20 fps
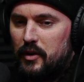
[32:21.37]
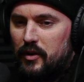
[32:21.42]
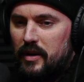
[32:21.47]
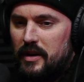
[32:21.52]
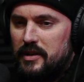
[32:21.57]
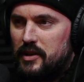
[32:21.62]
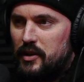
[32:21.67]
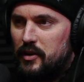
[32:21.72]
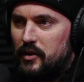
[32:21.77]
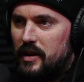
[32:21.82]

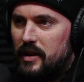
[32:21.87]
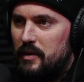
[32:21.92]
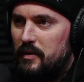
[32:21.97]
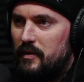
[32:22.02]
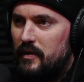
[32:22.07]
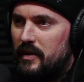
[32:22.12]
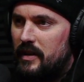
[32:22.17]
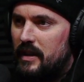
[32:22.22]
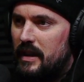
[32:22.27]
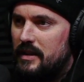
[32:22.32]
career to career
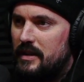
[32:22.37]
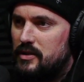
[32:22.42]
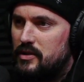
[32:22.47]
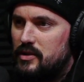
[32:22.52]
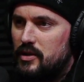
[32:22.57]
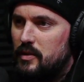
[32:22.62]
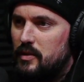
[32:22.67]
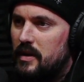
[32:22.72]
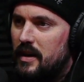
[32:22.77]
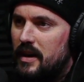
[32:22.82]
within the
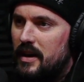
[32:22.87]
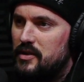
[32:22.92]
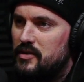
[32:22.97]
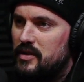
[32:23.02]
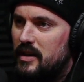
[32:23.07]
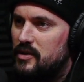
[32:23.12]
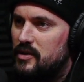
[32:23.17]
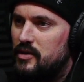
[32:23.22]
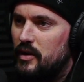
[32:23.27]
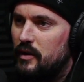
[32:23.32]
last 2
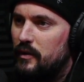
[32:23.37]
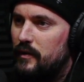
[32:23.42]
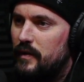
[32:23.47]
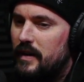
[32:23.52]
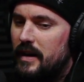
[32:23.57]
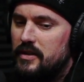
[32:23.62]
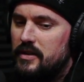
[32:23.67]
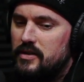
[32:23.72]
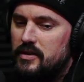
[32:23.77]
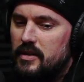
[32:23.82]
years, like so
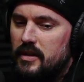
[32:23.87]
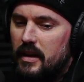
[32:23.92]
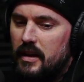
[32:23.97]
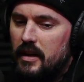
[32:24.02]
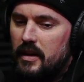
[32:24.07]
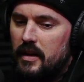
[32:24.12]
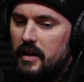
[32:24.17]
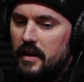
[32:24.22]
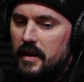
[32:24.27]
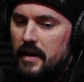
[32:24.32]
fast.
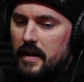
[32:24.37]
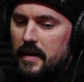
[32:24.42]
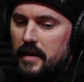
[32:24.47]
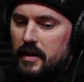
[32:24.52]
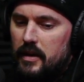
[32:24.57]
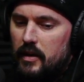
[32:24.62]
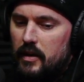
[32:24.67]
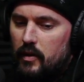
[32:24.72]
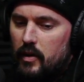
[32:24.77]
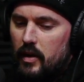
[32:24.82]
Like
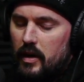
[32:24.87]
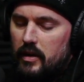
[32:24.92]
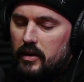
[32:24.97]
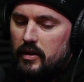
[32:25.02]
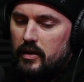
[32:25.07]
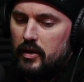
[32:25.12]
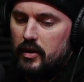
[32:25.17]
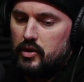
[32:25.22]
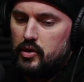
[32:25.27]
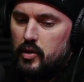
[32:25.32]
you've
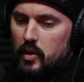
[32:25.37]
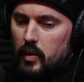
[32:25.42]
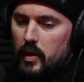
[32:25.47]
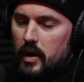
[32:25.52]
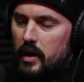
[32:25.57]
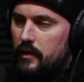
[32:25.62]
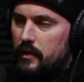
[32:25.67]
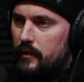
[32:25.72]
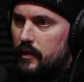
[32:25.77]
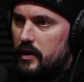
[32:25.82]
gone, because you were
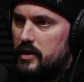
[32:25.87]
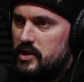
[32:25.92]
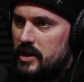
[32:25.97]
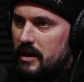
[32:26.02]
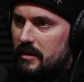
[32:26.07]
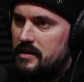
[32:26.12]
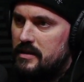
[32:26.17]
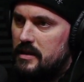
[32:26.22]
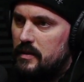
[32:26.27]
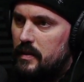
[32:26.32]
working for a
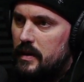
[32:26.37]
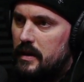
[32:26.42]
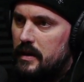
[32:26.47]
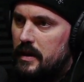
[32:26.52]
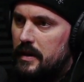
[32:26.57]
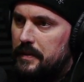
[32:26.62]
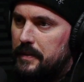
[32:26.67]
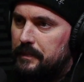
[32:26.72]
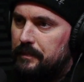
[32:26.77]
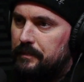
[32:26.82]
charity, weren't
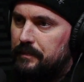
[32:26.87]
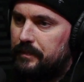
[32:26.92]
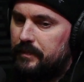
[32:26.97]
you?